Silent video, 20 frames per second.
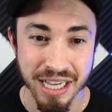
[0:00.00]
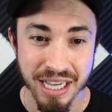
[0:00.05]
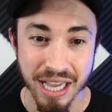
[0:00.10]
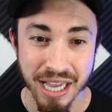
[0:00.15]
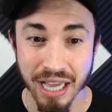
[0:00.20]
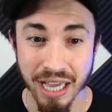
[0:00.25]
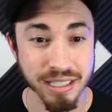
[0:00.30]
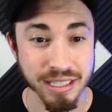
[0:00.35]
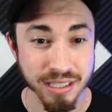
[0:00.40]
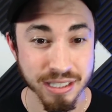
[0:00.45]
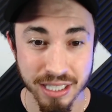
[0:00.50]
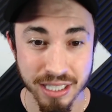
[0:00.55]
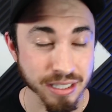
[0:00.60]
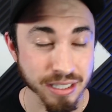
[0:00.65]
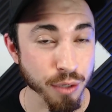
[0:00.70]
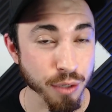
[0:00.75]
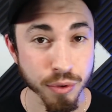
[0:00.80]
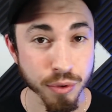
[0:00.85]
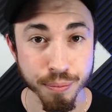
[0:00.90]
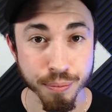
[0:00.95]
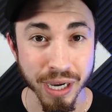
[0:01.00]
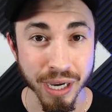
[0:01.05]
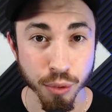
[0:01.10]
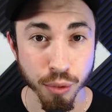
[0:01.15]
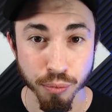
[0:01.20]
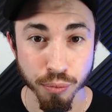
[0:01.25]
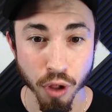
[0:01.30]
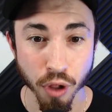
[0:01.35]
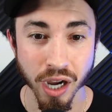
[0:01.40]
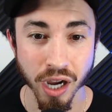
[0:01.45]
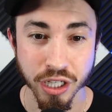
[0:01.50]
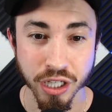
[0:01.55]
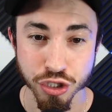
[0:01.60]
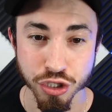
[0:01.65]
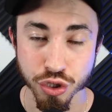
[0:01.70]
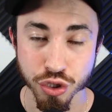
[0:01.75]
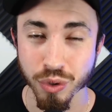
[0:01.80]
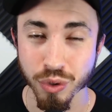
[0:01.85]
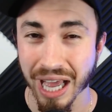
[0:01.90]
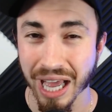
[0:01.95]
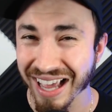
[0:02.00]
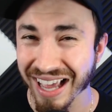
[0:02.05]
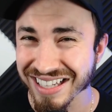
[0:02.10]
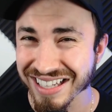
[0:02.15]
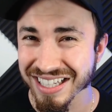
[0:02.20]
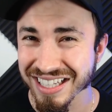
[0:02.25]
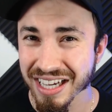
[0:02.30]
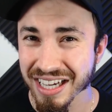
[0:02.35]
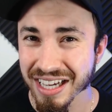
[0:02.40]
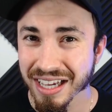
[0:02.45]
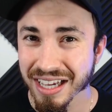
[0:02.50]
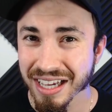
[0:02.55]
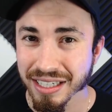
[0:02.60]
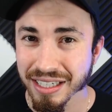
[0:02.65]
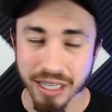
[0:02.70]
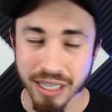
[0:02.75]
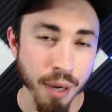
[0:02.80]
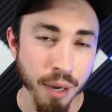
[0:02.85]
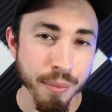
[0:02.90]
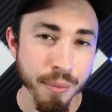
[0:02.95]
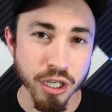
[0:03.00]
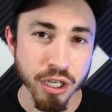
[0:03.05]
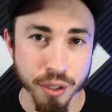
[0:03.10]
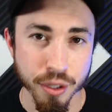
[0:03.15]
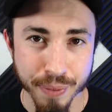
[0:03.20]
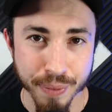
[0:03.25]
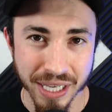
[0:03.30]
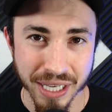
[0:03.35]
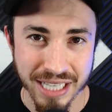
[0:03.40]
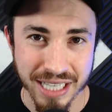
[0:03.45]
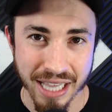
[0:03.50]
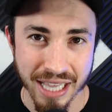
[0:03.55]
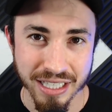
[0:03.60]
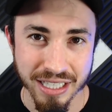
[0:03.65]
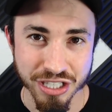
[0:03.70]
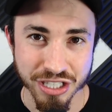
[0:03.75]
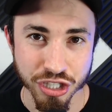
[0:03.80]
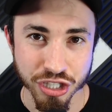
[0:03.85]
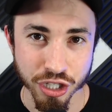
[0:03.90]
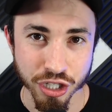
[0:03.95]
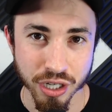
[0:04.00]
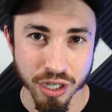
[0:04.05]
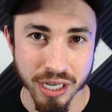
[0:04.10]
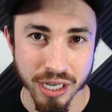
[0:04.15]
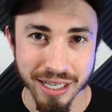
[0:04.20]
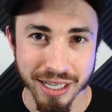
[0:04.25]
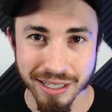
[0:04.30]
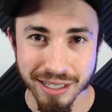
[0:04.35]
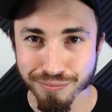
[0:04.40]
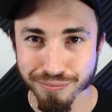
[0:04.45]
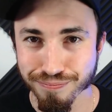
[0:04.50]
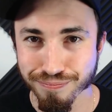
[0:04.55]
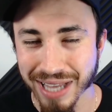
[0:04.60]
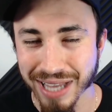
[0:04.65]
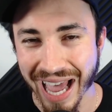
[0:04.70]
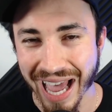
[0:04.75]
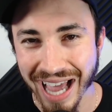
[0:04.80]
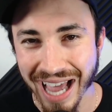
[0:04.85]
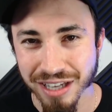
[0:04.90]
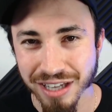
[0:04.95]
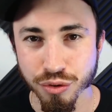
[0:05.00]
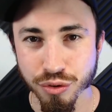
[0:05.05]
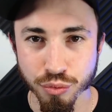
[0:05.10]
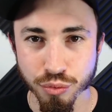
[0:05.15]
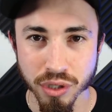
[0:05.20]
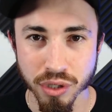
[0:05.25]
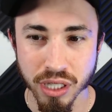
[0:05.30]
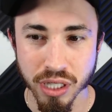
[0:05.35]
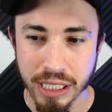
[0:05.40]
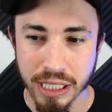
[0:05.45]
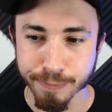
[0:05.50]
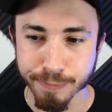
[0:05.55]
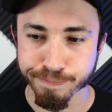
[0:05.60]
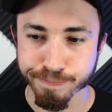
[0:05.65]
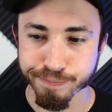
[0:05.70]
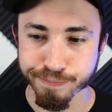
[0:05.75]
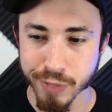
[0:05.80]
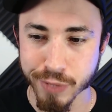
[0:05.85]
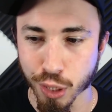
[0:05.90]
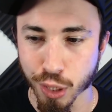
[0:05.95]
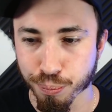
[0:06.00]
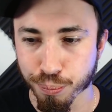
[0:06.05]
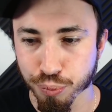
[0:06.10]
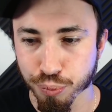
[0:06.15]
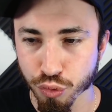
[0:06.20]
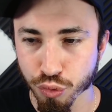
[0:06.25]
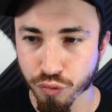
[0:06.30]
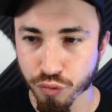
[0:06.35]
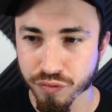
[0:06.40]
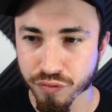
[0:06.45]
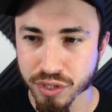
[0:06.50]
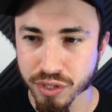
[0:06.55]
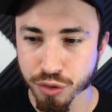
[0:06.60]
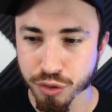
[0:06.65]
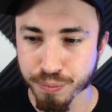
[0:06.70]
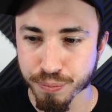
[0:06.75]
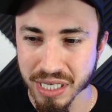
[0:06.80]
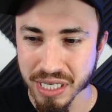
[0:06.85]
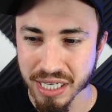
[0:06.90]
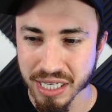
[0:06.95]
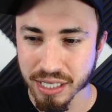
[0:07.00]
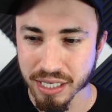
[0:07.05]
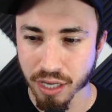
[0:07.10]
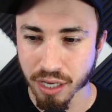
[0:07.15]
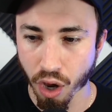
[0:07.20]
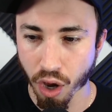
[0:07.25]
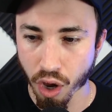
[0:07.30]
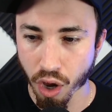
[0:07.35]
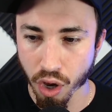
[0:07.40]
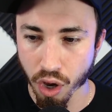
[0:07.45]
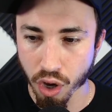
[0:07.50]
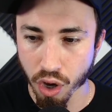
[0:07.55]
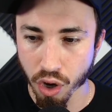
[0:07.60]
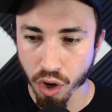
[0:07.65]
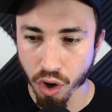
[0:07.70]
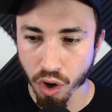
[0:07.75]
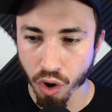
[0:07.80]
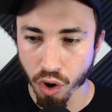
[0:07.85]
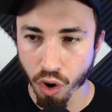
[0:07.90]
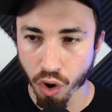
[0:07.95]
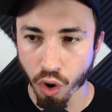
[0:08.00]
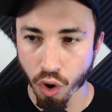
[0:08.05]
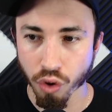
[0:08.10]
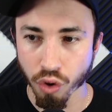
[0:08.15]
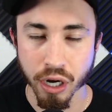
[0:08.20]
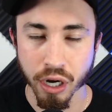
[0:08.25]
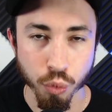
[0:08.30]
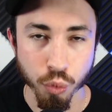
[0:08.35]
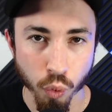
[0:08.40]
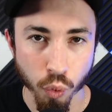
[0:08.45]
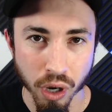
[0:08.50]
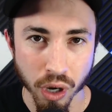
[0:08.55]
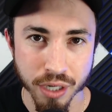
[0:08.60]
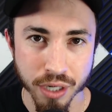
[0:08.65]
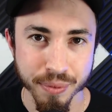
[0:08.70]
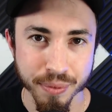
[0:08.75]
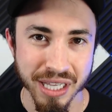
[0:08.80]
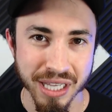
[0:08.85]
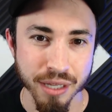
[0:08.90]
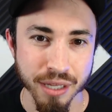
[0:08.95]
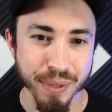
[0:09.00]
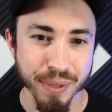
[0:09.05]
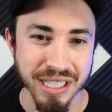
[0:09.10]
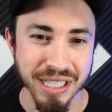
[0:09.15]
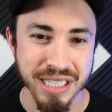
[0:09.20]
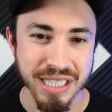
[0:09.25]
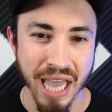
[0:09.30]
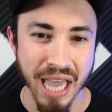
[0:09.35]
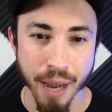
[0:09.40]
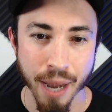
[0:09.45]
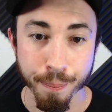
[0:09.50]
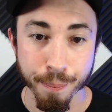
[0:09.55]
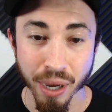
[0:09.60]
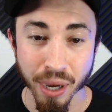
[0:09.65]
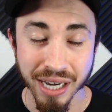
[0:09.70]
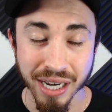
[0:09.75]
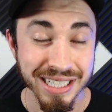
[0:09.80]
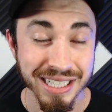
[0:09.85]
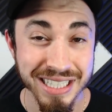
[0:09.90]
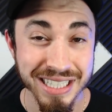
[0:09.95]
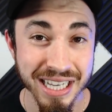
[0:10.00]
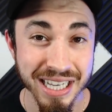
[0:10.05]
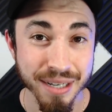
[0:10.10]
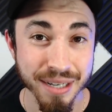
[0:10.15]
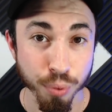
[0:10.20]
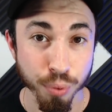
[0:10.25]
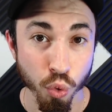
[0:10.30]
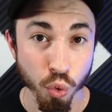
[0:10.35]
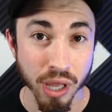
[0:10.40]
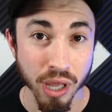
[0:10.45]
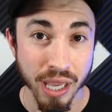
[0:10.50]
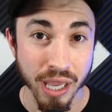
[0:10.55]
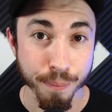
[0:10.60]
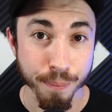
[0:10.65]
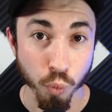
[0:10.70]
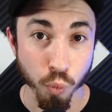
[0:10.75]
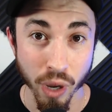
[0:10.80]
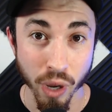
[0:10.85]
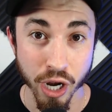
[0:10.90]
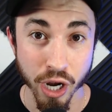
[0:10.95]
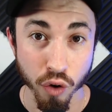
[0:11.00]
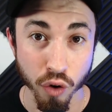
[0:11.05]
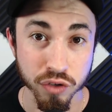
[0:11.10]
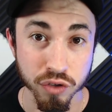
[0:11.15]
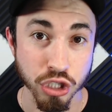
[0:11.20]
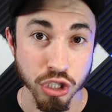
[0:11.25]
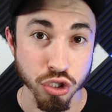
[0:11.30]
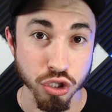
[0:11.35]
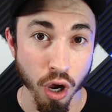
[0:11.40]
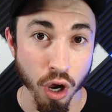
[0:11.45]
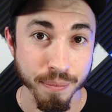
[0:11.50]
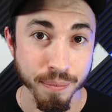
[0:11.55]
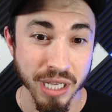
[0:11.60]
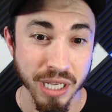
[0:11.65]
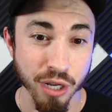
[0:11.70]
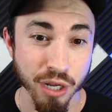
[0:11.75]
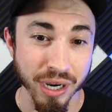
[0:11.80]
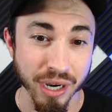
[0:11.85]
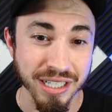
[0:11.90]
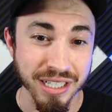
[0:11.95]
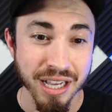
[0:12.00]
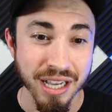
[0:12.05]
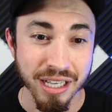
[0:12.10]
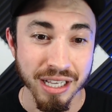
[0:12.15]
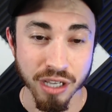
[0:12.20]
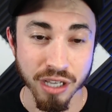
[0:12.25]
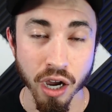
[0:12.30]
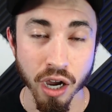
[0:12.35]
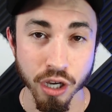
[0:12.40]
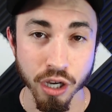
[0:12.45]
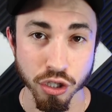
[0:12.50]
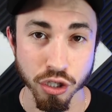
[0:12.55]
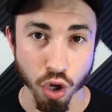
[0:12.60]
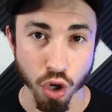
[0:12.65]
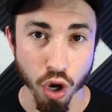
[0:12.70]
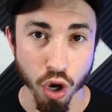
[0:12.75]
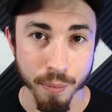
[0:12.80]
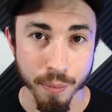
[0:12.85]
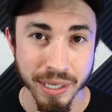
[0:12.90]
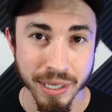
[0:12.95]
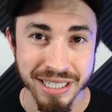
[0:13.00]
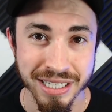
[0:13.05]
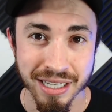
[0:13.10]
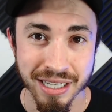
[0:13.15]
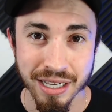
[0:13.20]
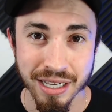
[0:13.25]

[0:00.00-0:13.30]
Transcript: Uh, same with Michael Blockus, who has come into the Big Ten this year and hasn't really you know proved to be all that he wanted to be in the Big Ten, but he did pull a win over a top 10 ranked Yahya Thomas.